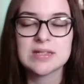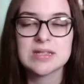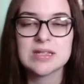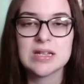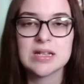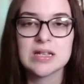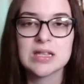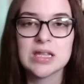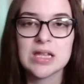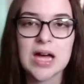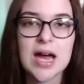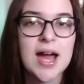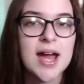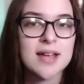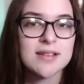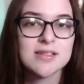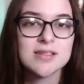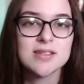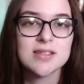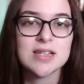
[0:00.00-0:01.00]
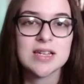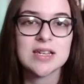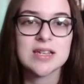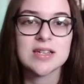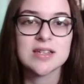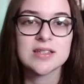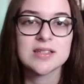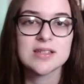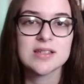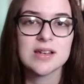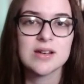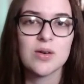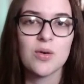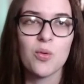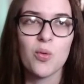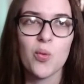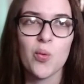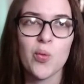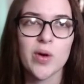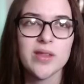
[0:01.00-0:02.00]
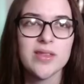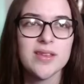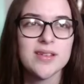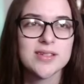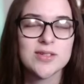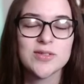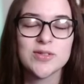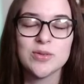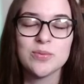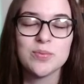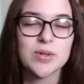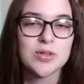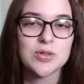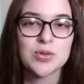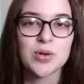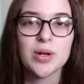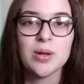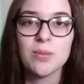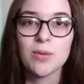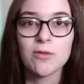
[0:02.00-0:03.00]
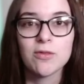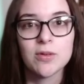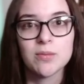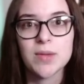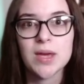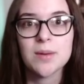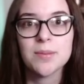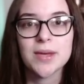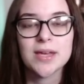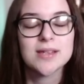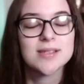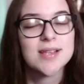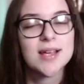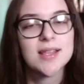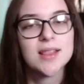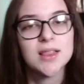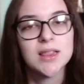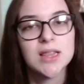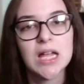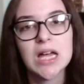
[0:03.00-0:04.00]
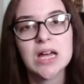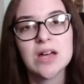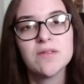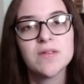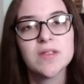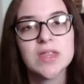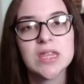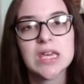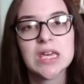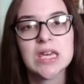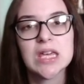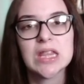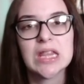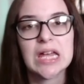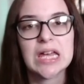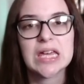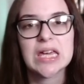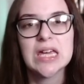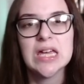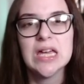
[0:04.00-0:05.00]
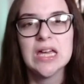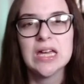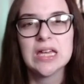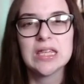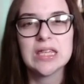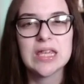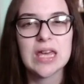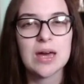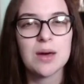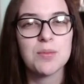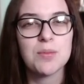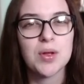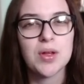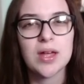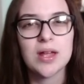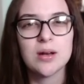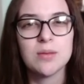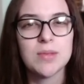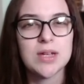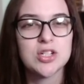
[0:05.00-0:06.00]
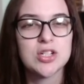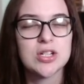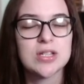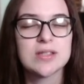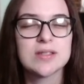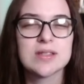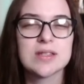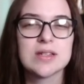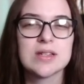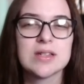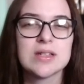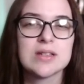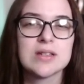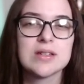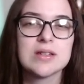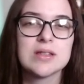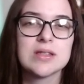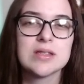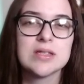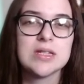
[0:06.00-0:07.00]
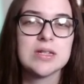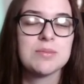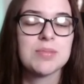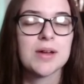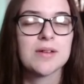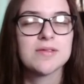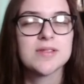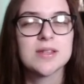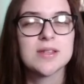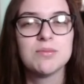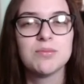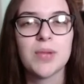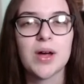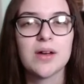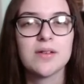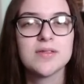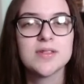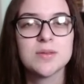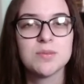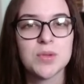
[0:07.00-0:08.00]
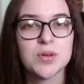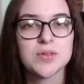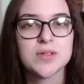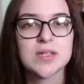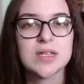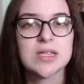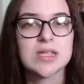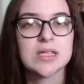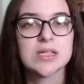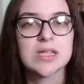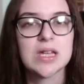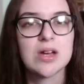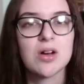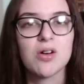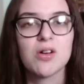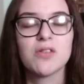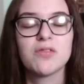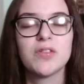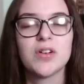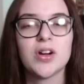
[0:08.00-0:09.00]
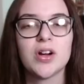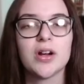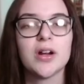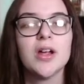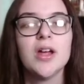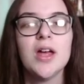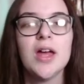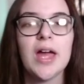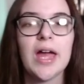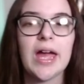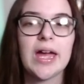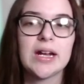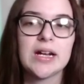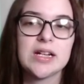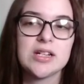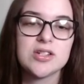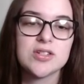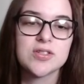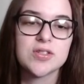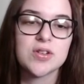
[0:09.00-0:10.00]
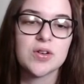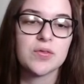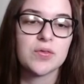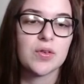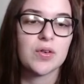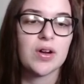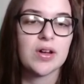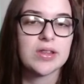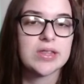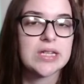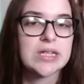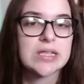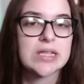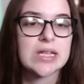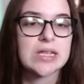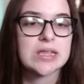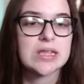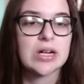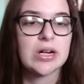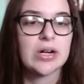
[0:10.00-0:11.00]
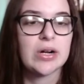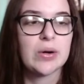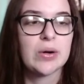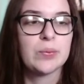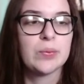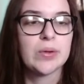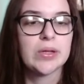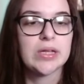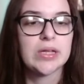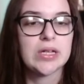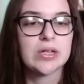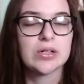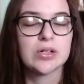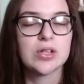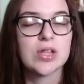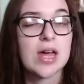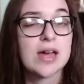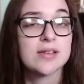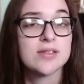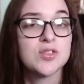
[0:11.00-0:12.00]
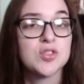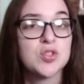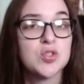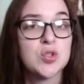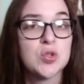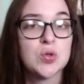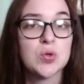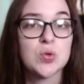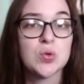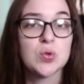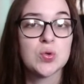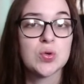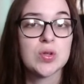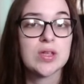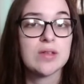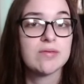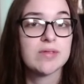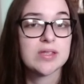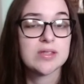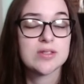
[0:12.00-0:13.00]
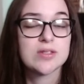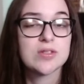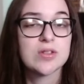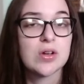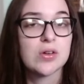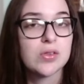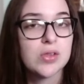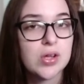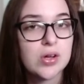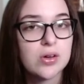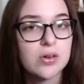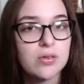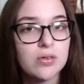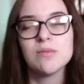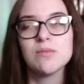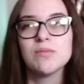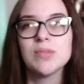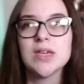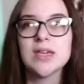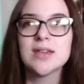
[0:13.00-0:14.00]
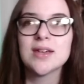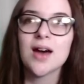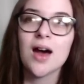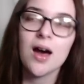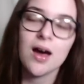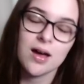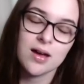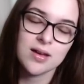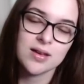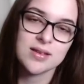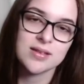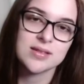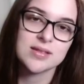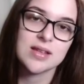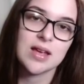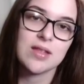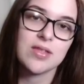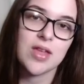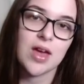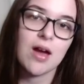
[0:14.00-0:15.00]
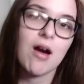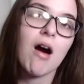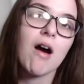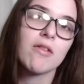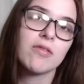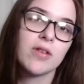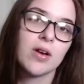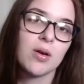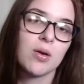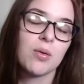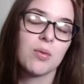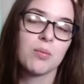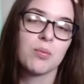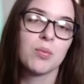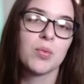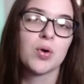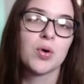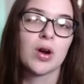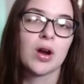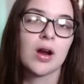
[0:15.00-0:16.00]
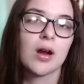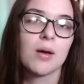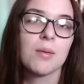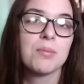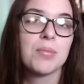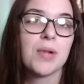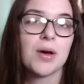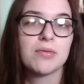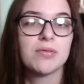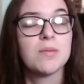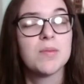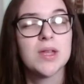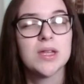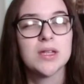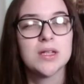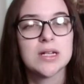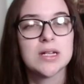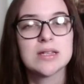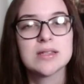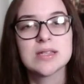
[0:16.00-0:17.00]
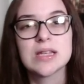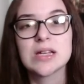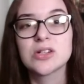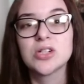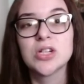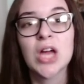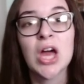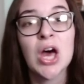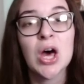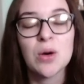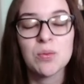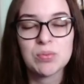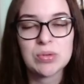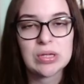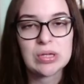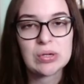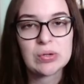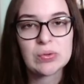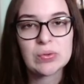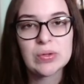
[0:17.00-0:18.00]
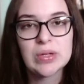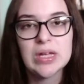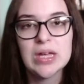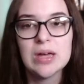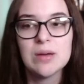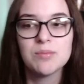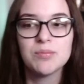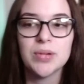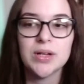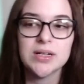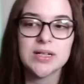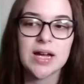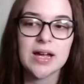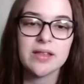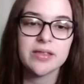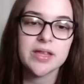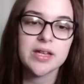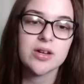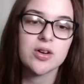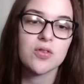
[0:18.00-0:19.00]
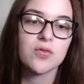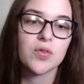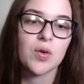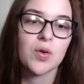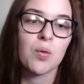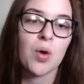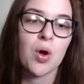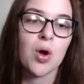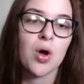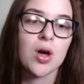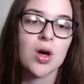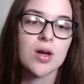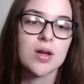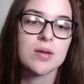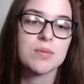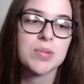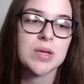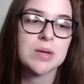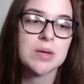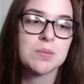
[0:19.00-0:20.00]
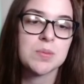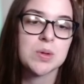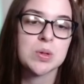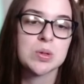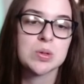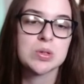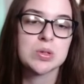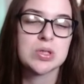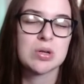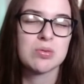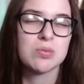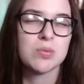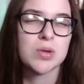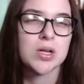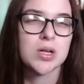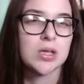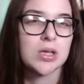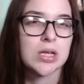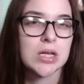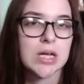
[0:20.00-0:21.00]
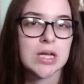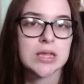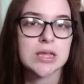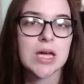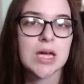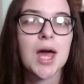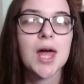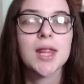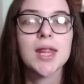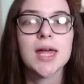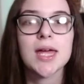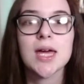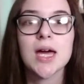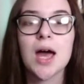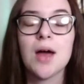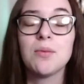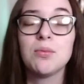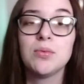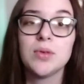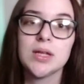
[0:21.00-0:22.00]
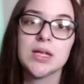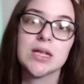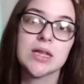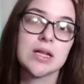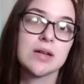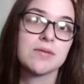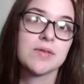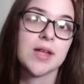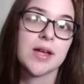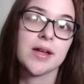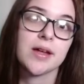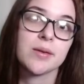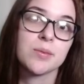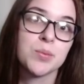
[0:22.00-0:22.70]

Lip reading: class is one that's super enjoyable for me because I love the like gamble animations, the debuffs and buffs mostly that they offer. And I just overall think that they're a really good class to even solo because they offer more buff abilities that could help you. But I think overall people don't want to look at that. Like, I really love that